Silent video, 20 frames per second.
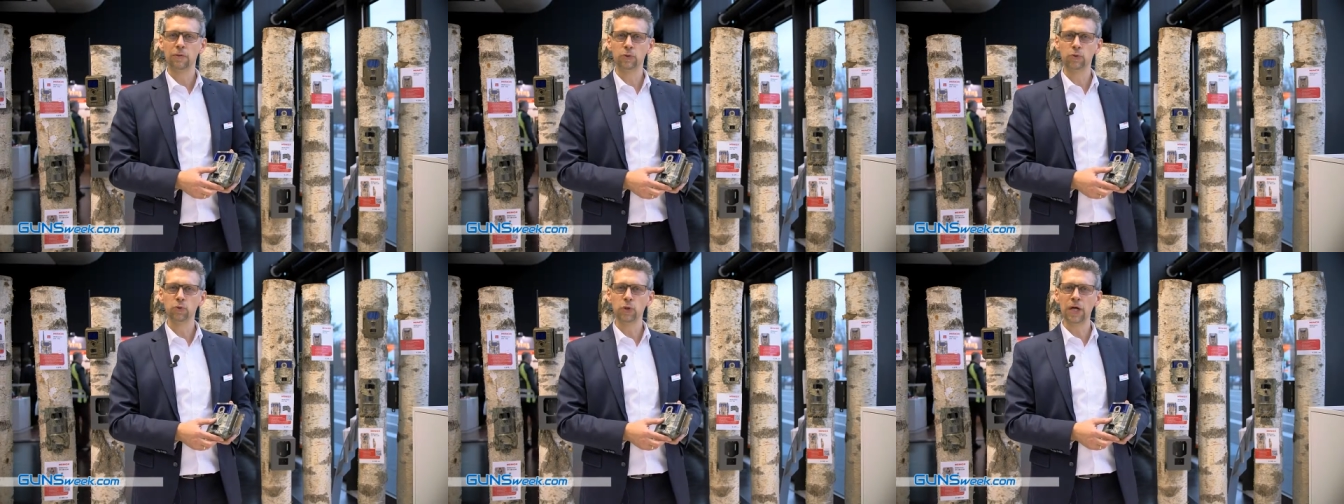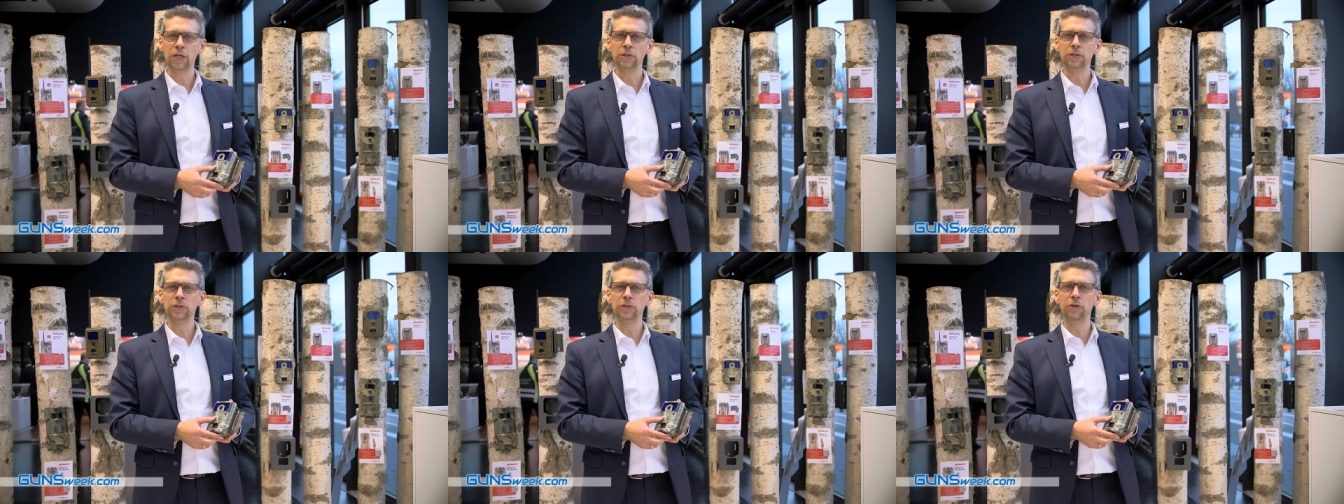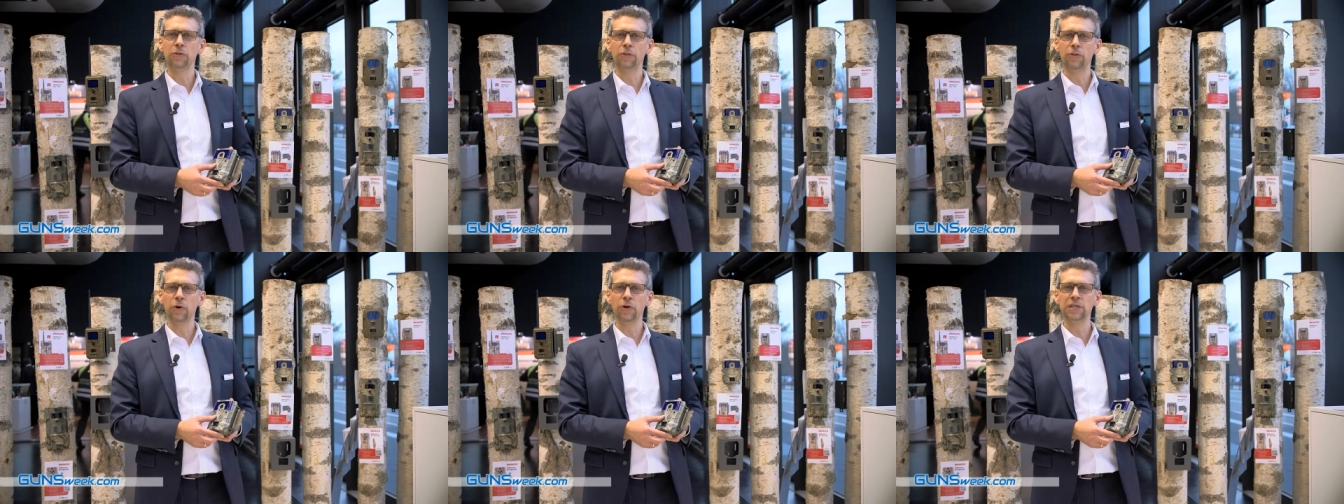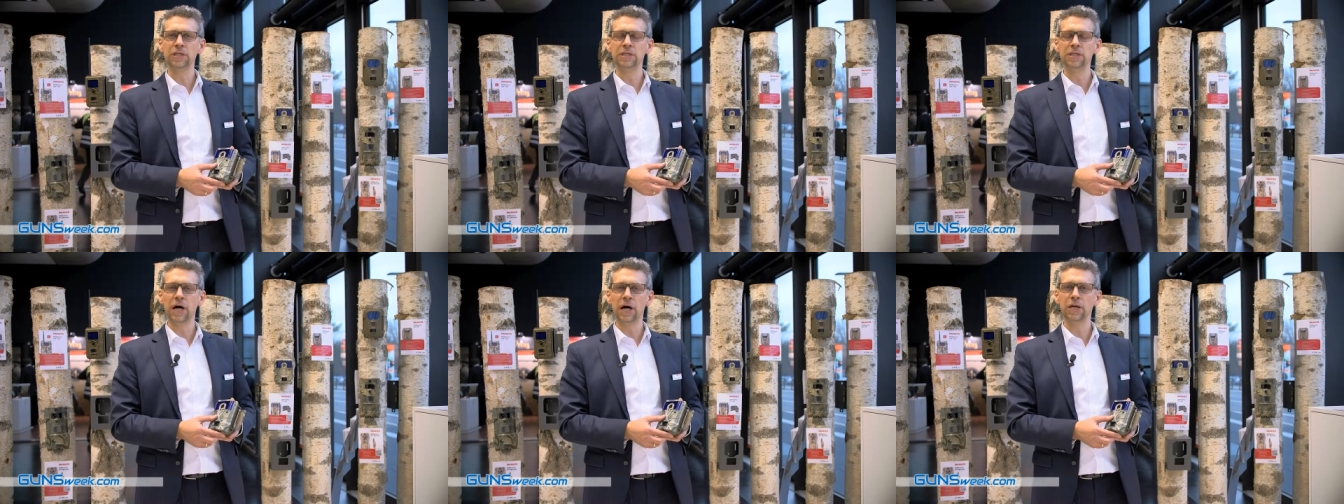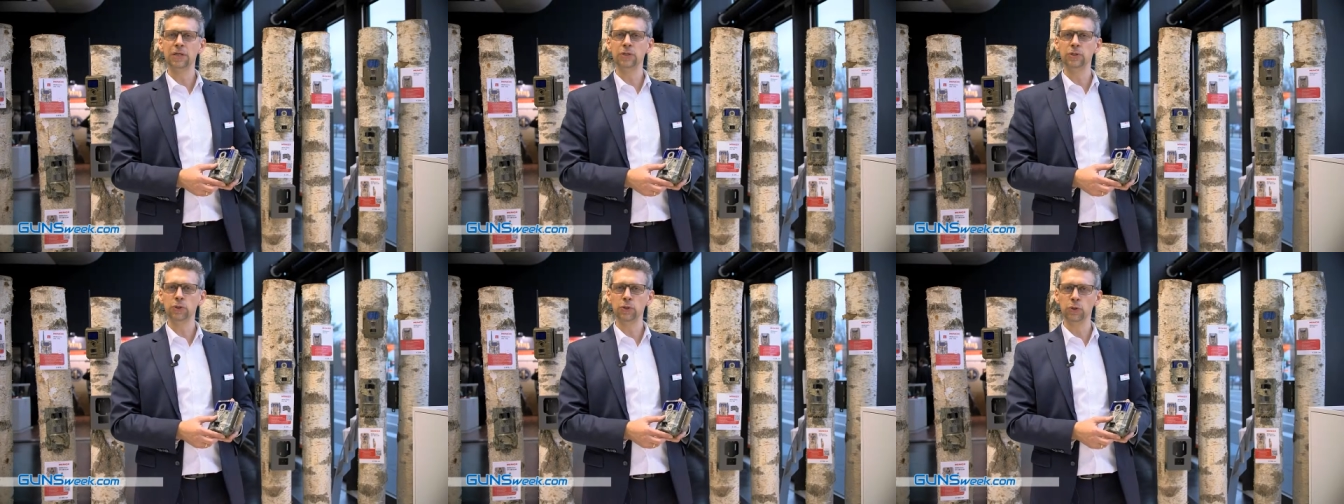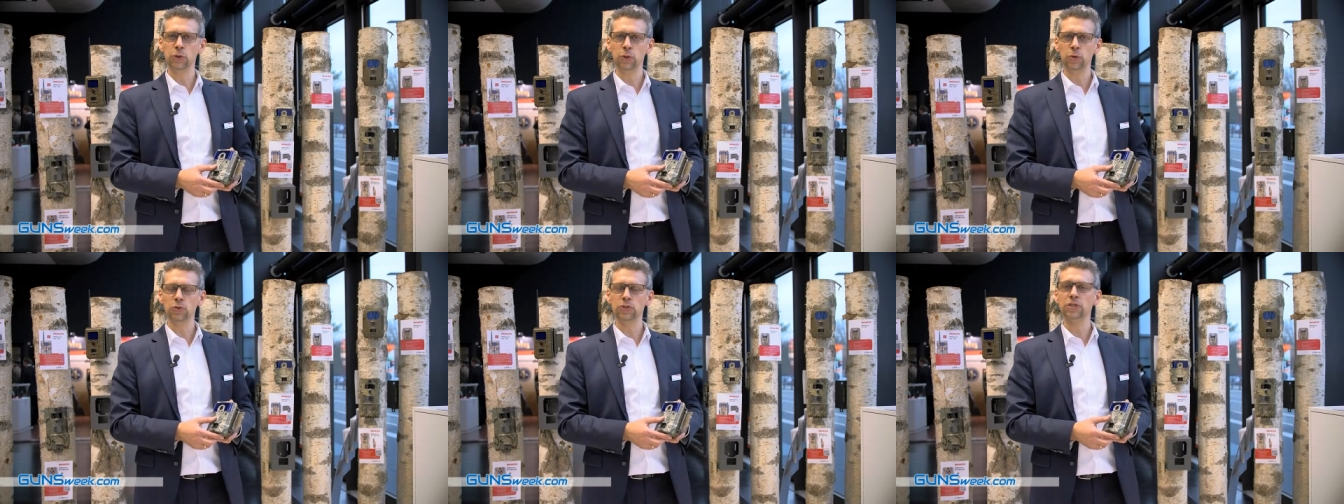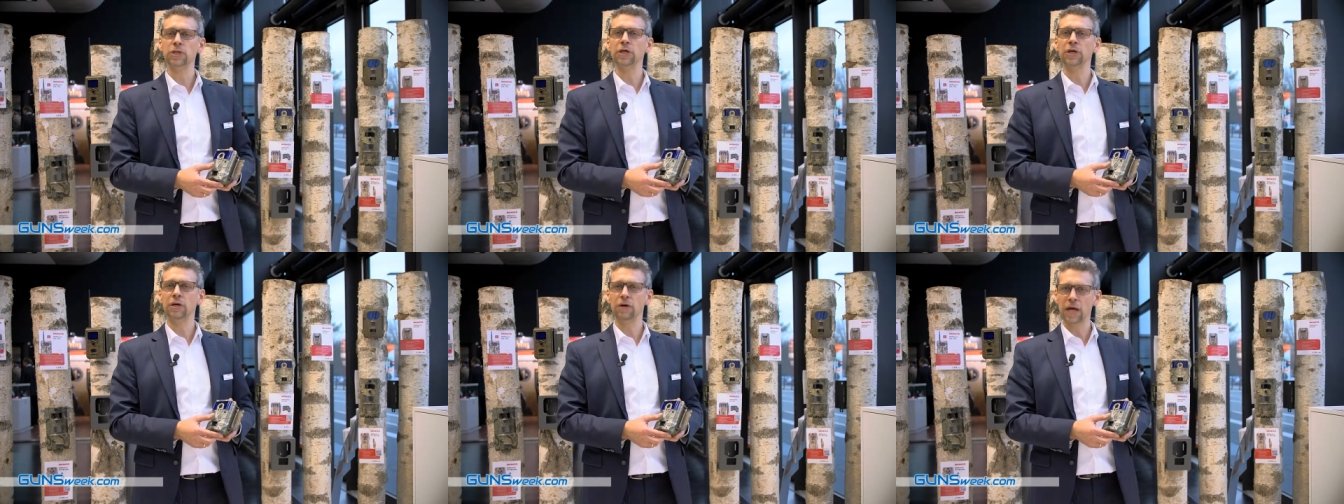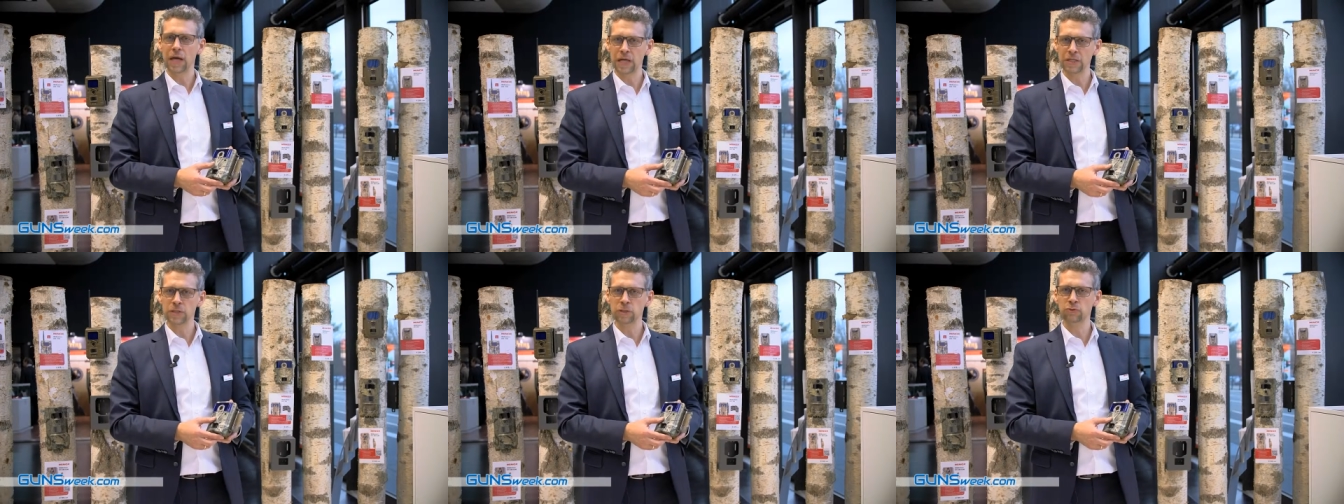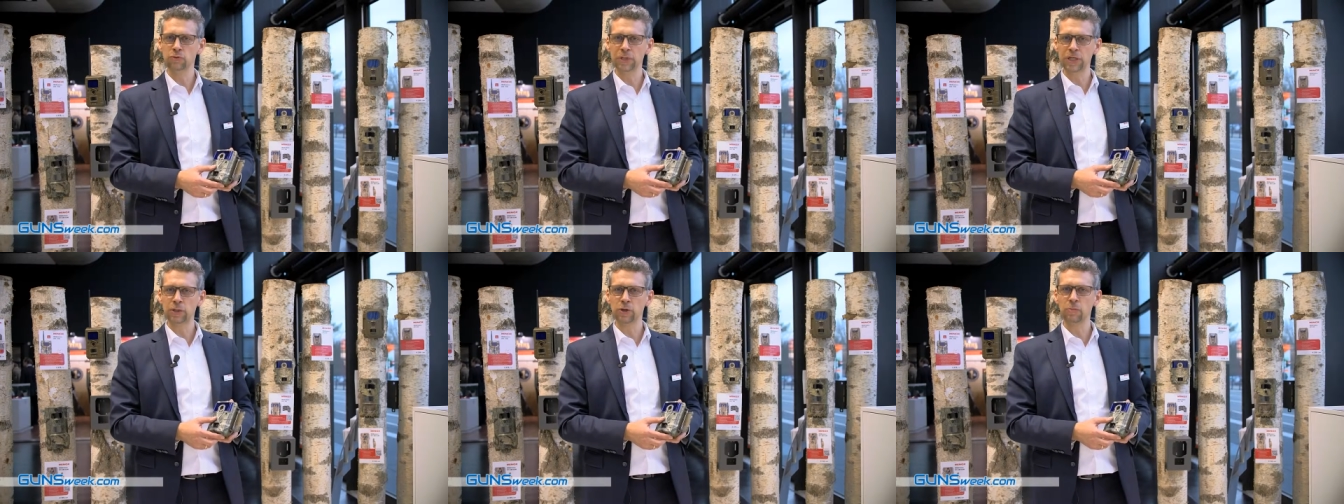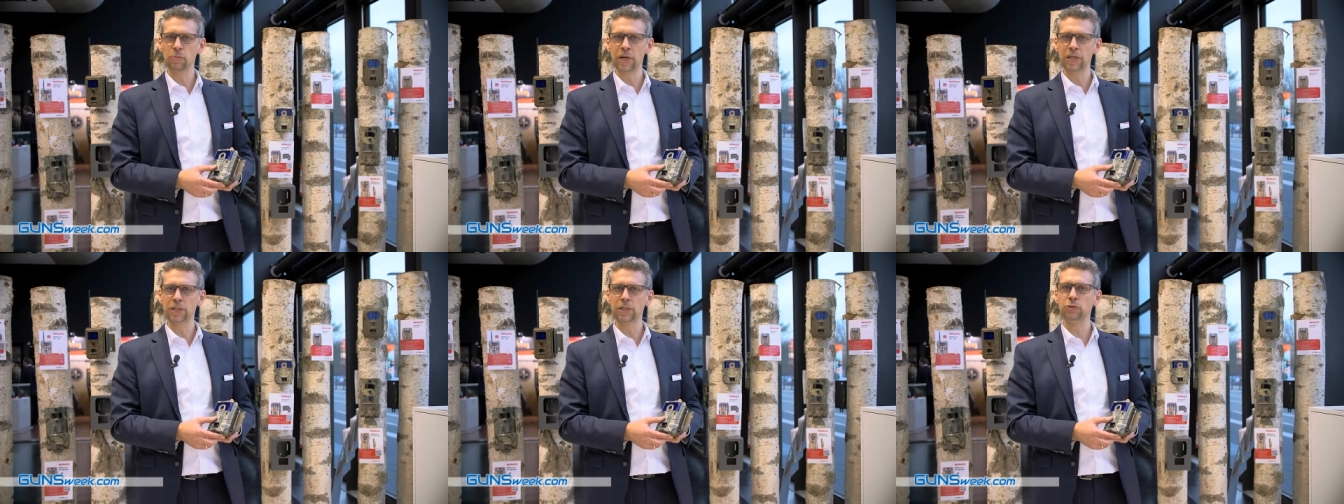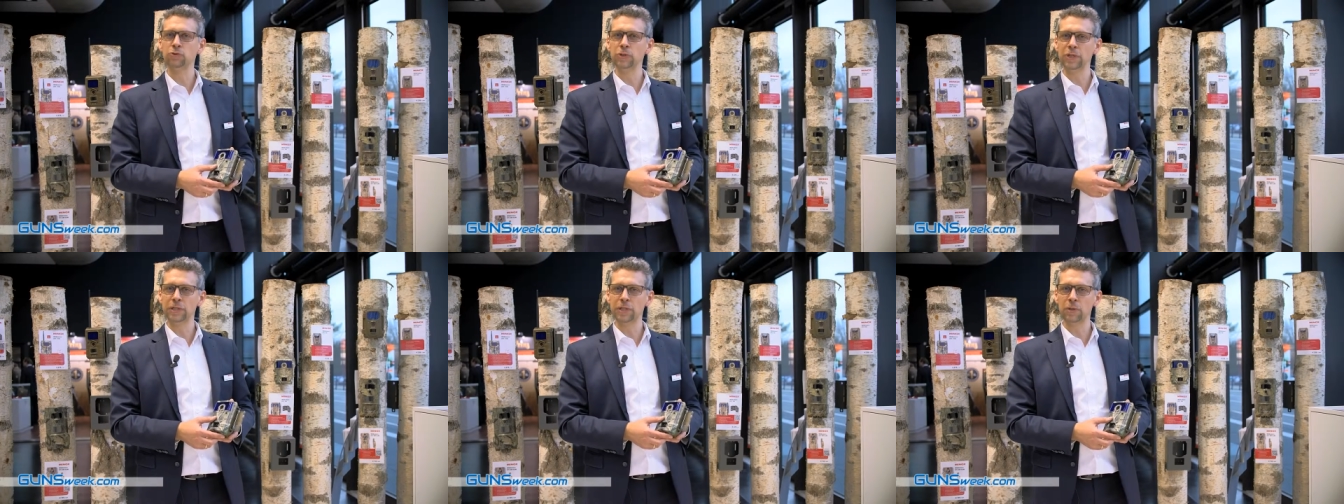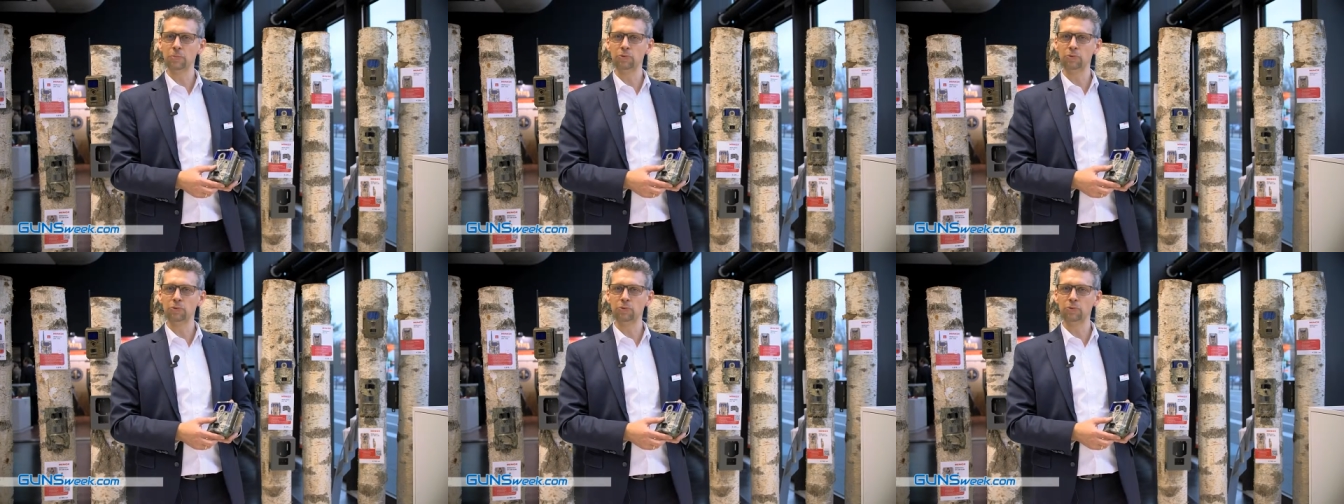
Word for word: €239 as a recommended retail